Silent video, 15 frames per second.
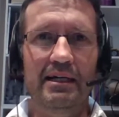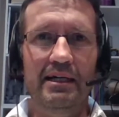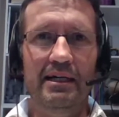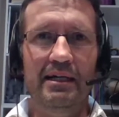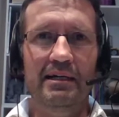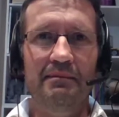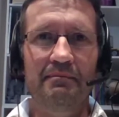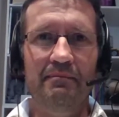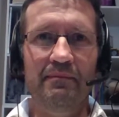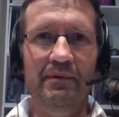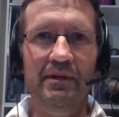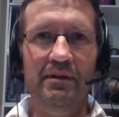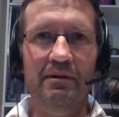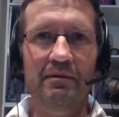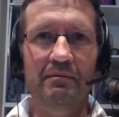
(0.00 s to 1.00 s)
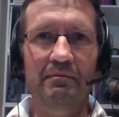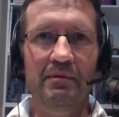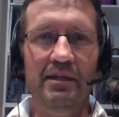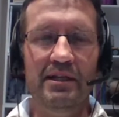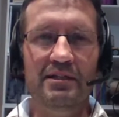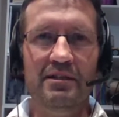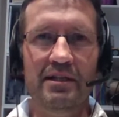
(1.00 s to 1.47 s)

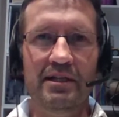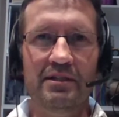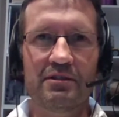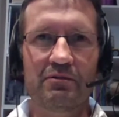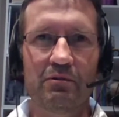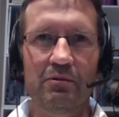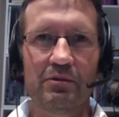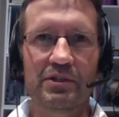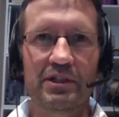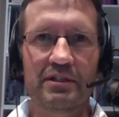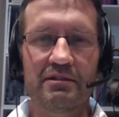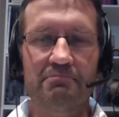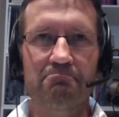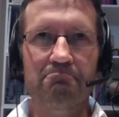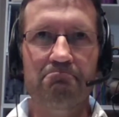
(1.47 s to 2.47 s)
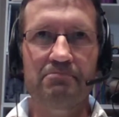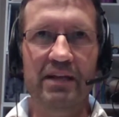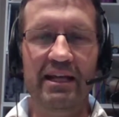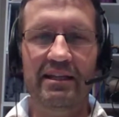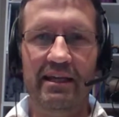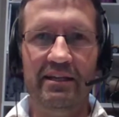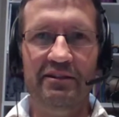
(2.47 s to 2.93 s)
let's all just
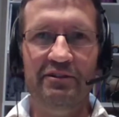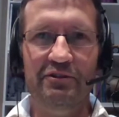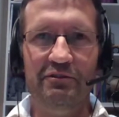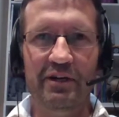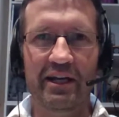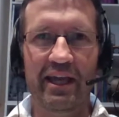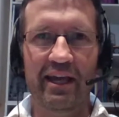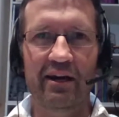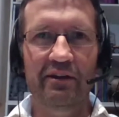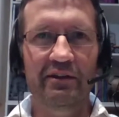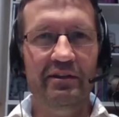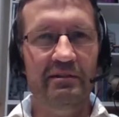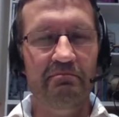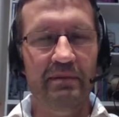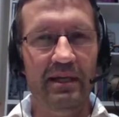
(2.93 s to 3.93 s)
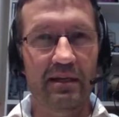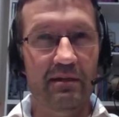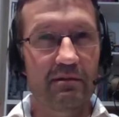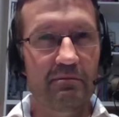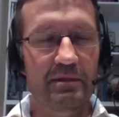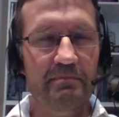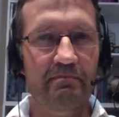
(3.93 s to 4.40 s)
take that into account and be a
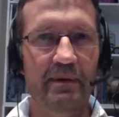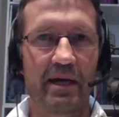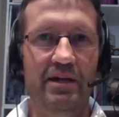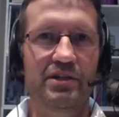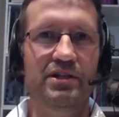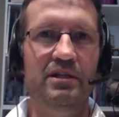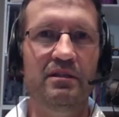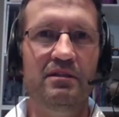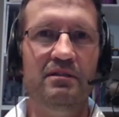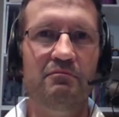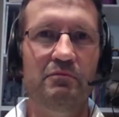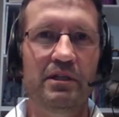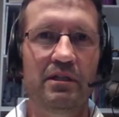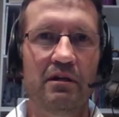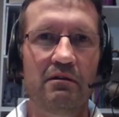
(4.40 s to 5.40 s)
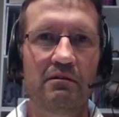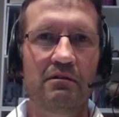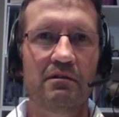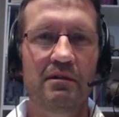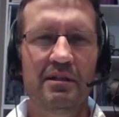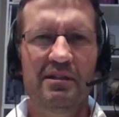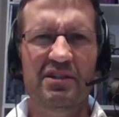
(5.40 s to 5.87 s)
little bit patient, and we don't
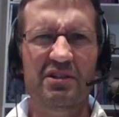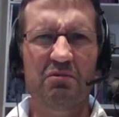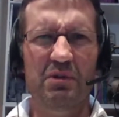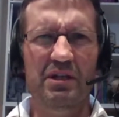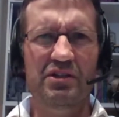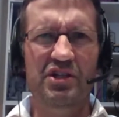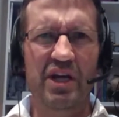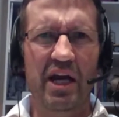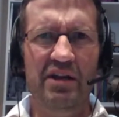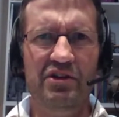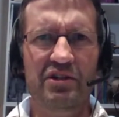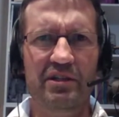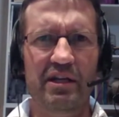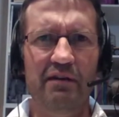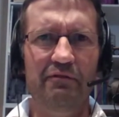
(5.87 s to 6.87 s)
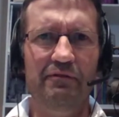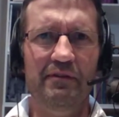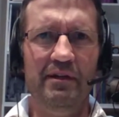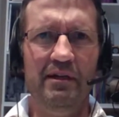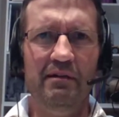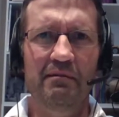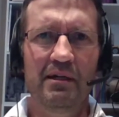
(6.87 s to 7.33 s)
just want to change stuff.
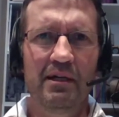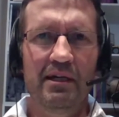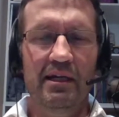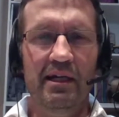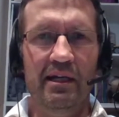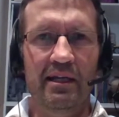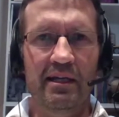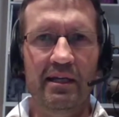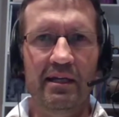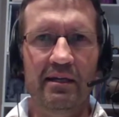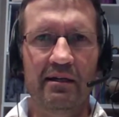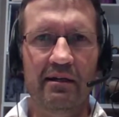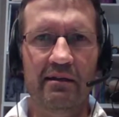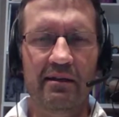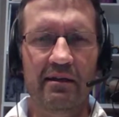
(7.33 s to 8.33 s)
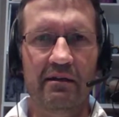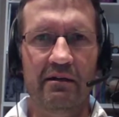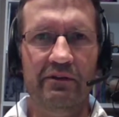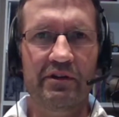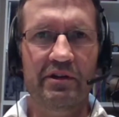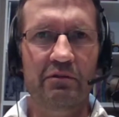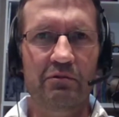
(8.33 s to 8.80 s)
And I think
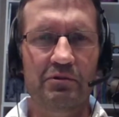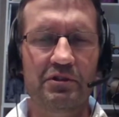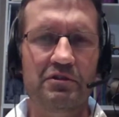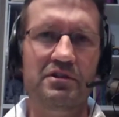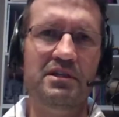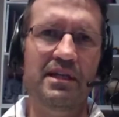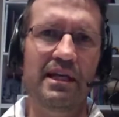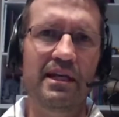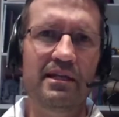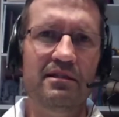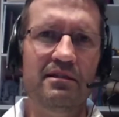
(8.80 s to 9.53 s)
Adrian also said